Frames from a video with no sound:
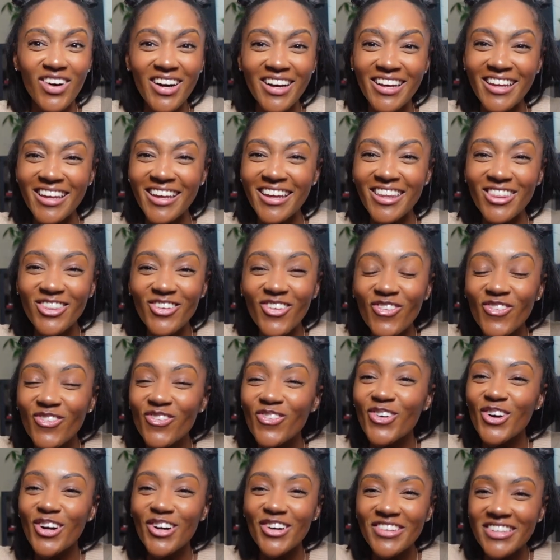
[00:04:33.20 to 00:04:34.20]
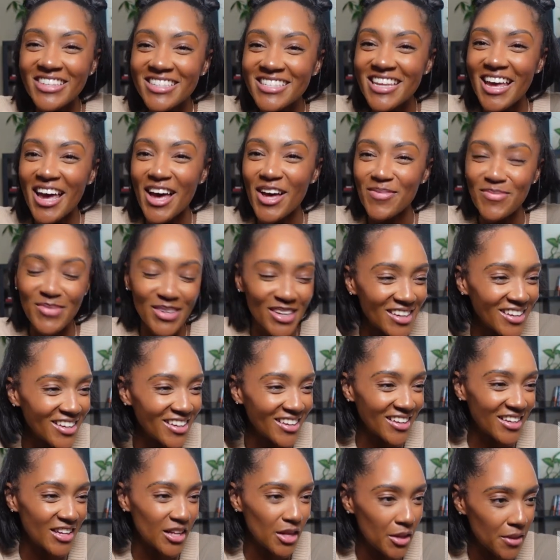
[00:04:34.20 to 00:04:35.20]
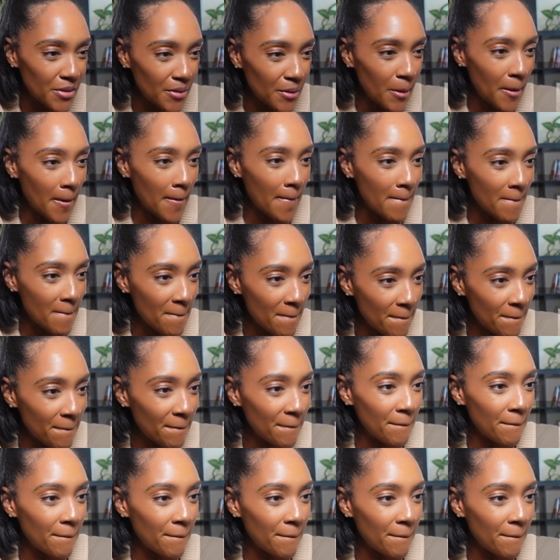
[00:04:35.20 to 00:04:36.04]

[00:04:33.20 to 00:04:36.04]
What and in cry. The world is happening? I think we've had it, Luther.